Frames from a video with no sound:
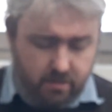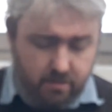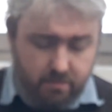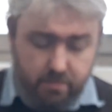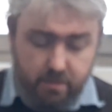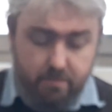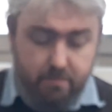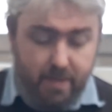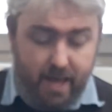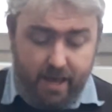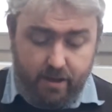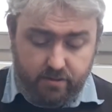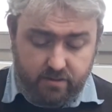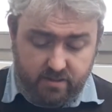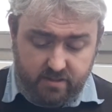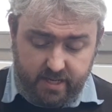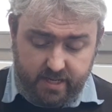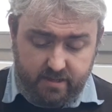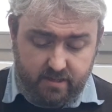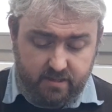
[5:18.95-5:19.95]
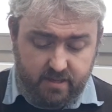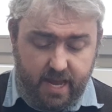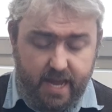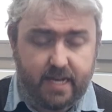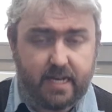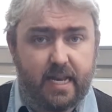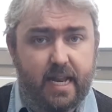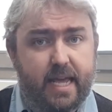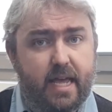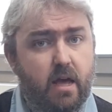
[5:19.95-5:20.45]
But Mouse said
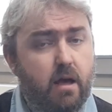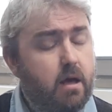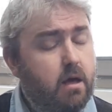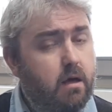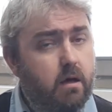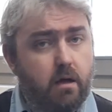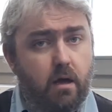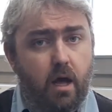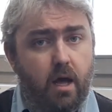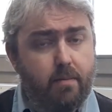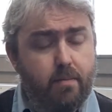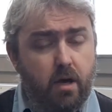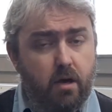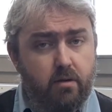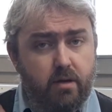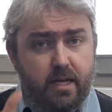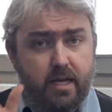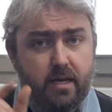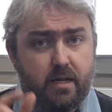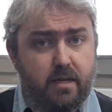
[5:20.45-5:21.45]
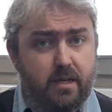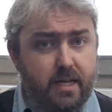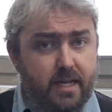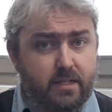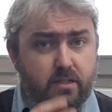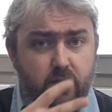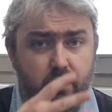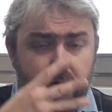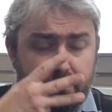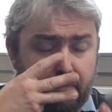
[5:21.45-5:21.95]
sadly, "I'm only a
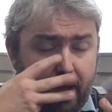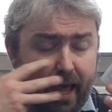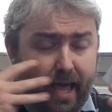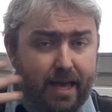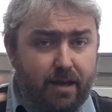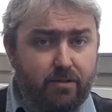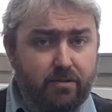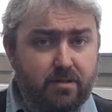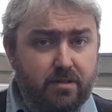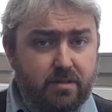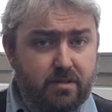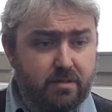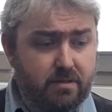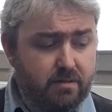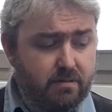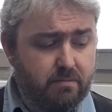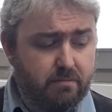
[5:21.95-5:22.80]
little mouse.